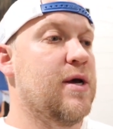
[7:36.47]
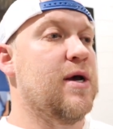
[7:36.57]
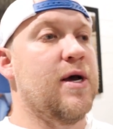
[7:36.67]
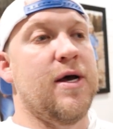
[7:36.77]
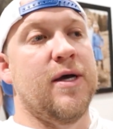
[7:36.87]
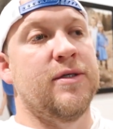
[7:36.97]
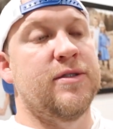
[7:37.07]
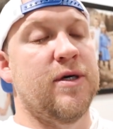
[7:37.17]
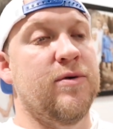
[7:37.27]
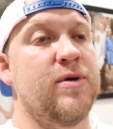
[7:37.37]
Uh,
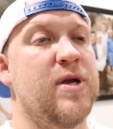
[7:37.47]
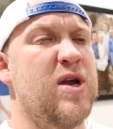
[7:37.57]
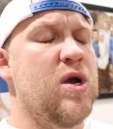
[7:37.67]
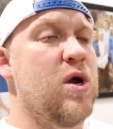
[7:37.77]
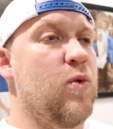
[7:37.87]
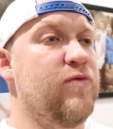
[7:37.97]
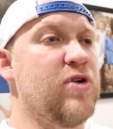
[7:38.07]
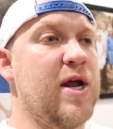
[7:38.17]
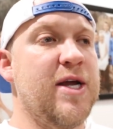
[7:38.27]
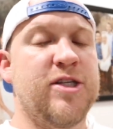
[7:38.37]
so we've
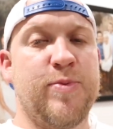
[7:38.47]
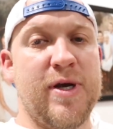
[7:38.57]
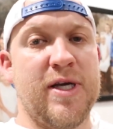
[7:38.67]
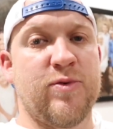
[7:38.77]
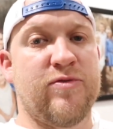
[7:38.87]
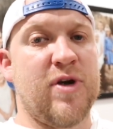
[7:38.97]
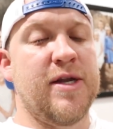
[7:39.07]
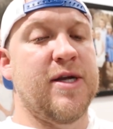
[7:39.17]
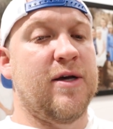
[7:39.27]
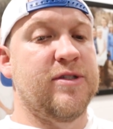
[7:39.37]
tried HPs, we've
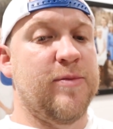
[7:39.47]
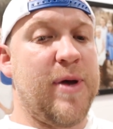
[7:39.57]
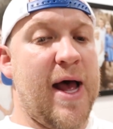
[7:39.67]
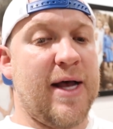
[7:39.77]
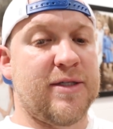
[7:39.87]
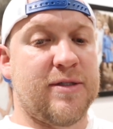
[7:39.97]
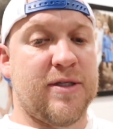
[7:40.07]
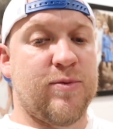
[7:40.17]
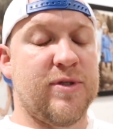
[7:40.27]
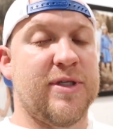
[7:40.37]
tried Dells in the past.
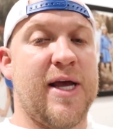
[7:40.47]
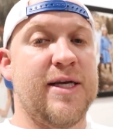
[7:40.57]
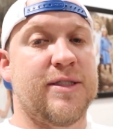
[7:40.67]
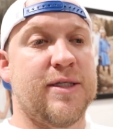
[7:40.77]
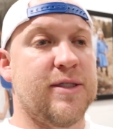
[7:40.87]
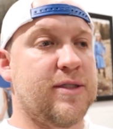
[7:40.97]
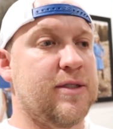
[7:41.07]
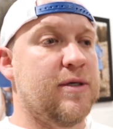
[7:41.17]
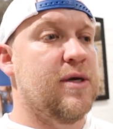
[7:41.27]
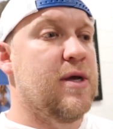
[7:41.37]
This one's an
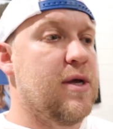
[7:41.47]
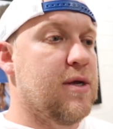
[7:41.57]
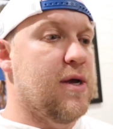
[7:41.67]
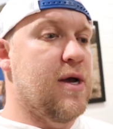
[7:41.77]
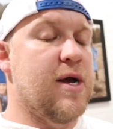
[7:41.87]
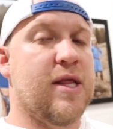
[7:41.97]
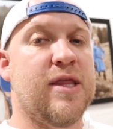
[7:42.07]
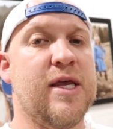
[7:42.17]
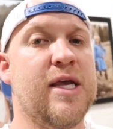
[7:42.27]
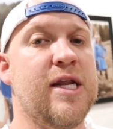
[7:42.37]
Asus. Uh,
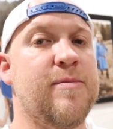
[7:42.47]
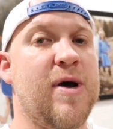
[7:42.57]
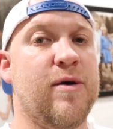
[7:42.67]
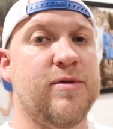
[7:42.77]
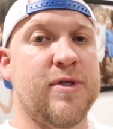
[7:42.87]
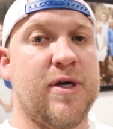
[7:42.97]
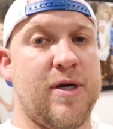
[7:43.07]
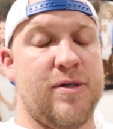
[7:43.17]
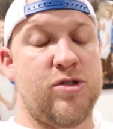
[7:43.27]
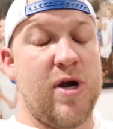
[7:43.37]
thinking about
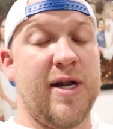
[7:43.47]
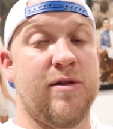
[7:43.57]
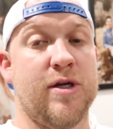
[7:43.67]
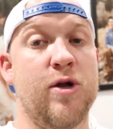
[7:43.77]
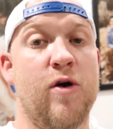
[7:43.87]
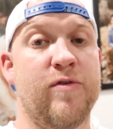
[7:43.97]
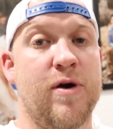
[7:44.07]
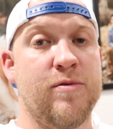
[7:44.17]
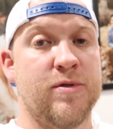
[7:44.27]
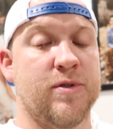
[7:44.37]
uh, trying a
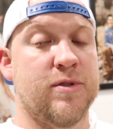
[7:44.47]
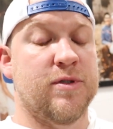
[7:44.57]
Lenovo.